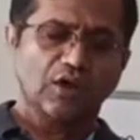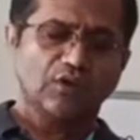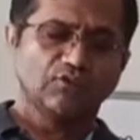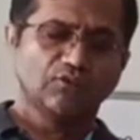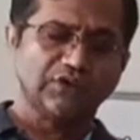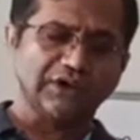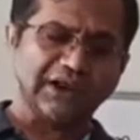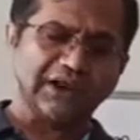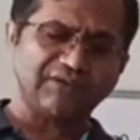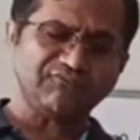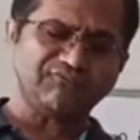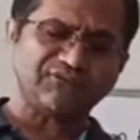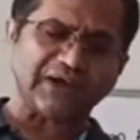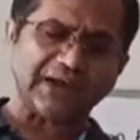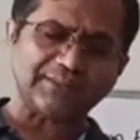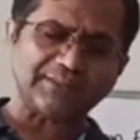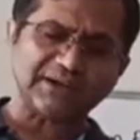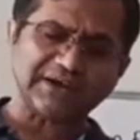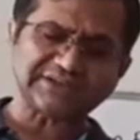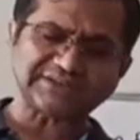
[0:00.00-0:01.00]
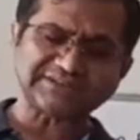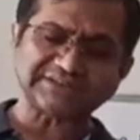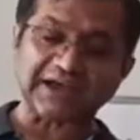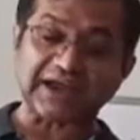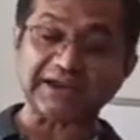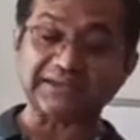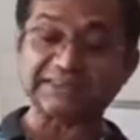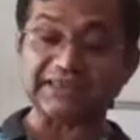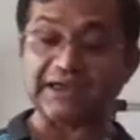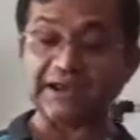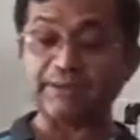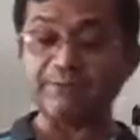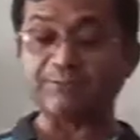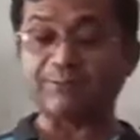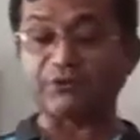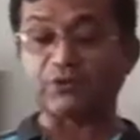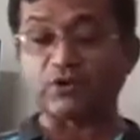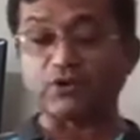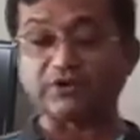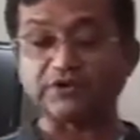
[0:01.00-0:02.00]
Woolen fibers are then
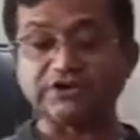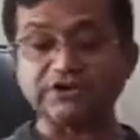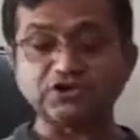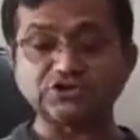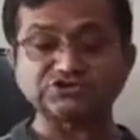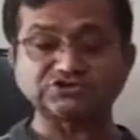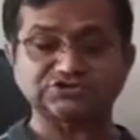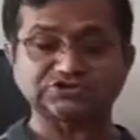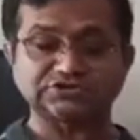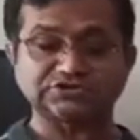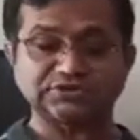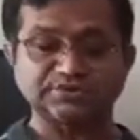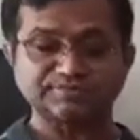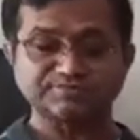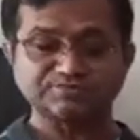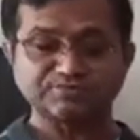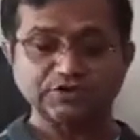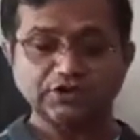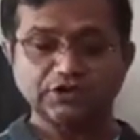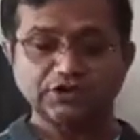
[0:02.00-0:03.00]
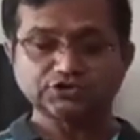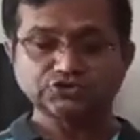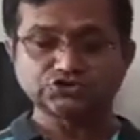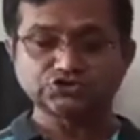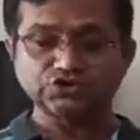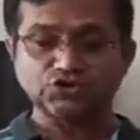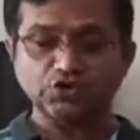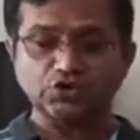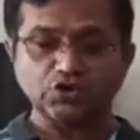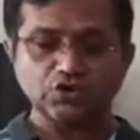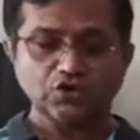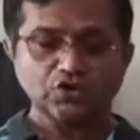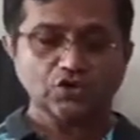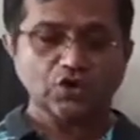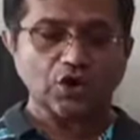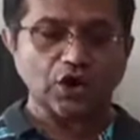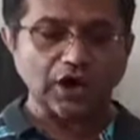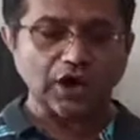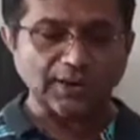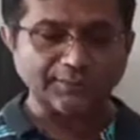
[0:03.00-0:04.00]
produced to
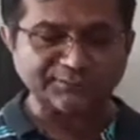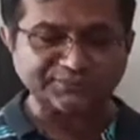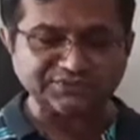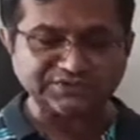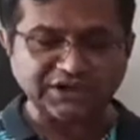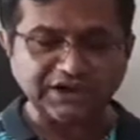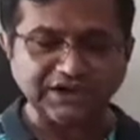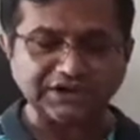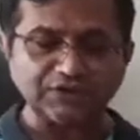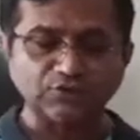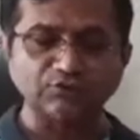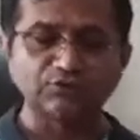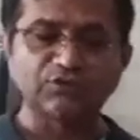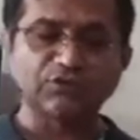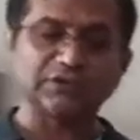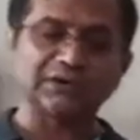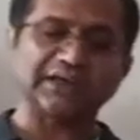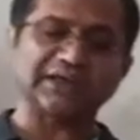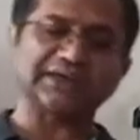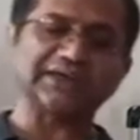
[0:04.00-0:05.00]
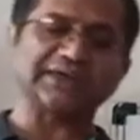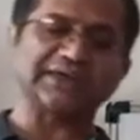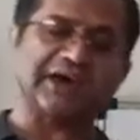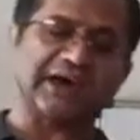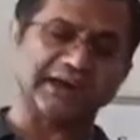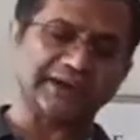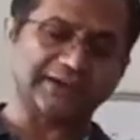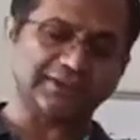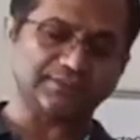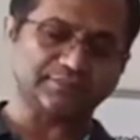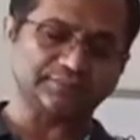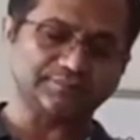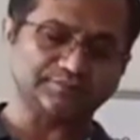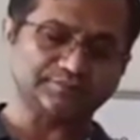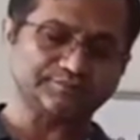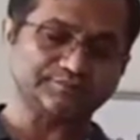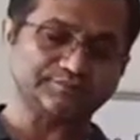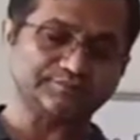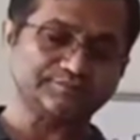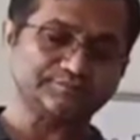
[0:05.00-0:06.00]
obtain woolen yarn.
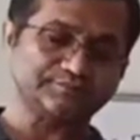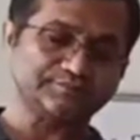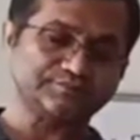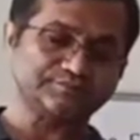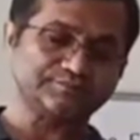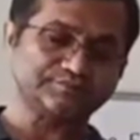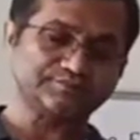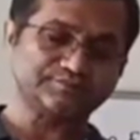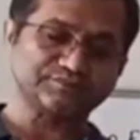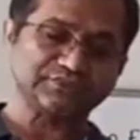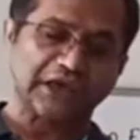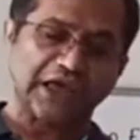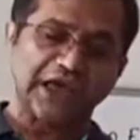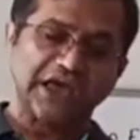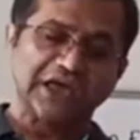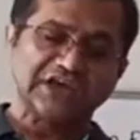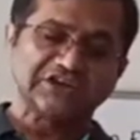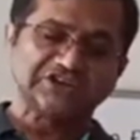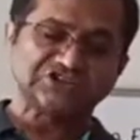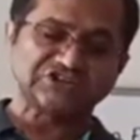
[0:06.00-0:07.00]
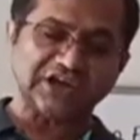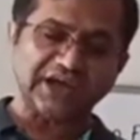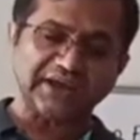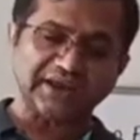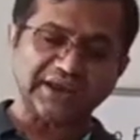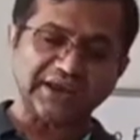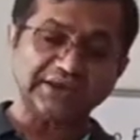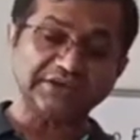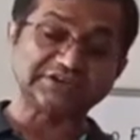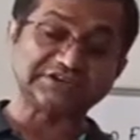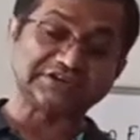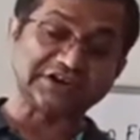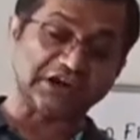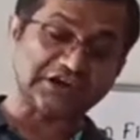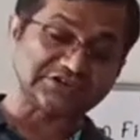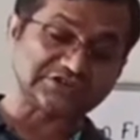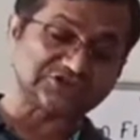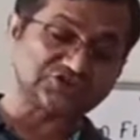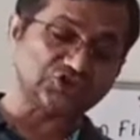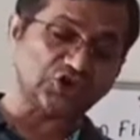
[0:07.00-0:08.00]
Shearing
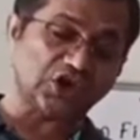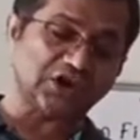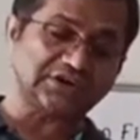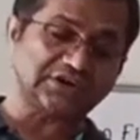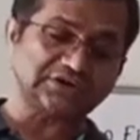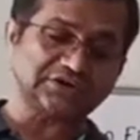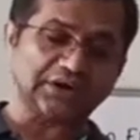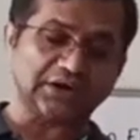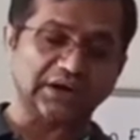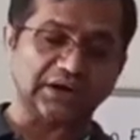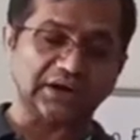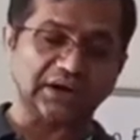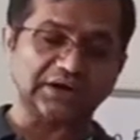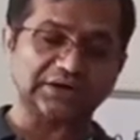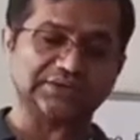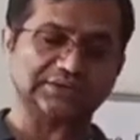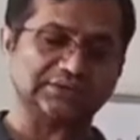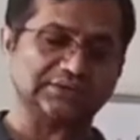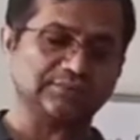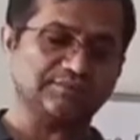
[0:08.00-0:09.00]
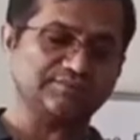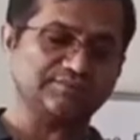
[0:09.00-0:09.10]
does not hurt